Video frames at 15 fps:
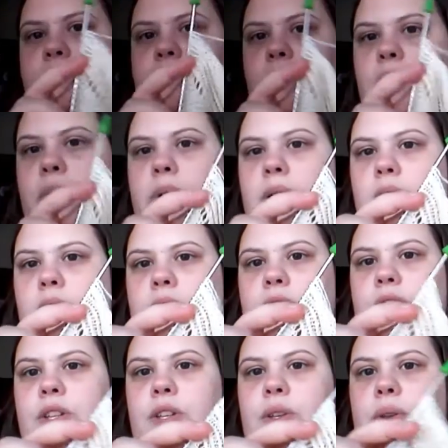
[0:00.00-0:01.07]
forward
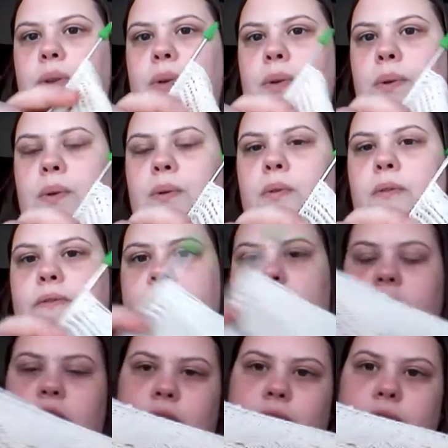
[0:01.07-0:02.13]
to
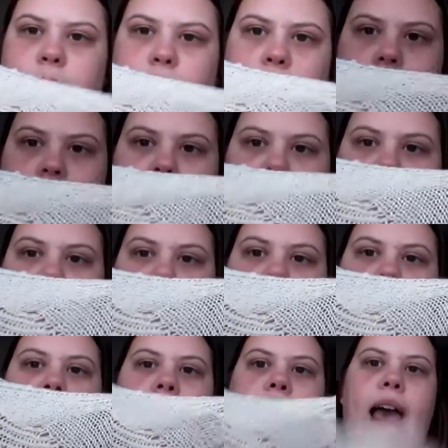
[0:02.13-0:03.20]
finishing this
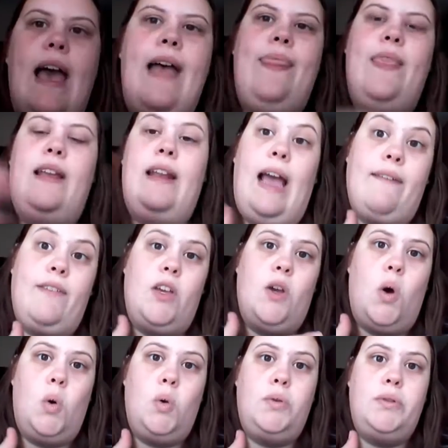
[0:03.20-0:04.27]
project and then
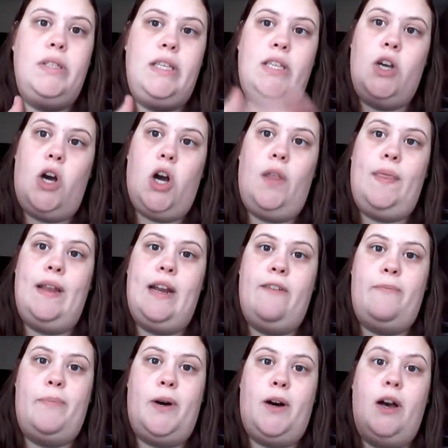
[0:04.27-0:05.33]
having only yarn that
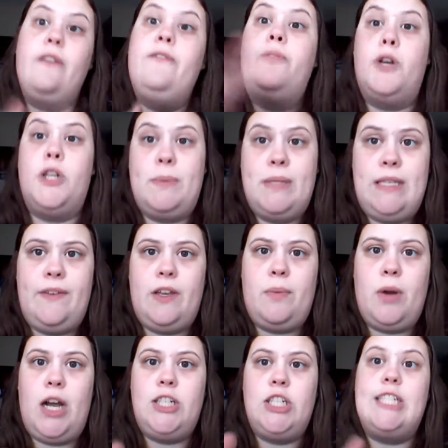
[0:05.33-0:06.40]
I've bought for specific
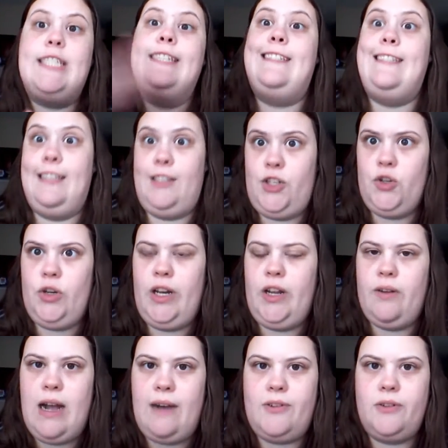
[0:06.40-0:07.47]
projects since
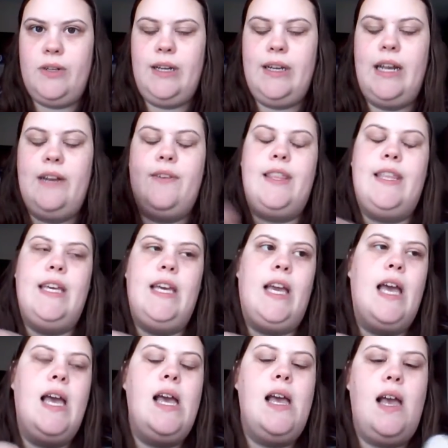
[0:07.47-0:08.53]
joining Ravelry, kind of a thing.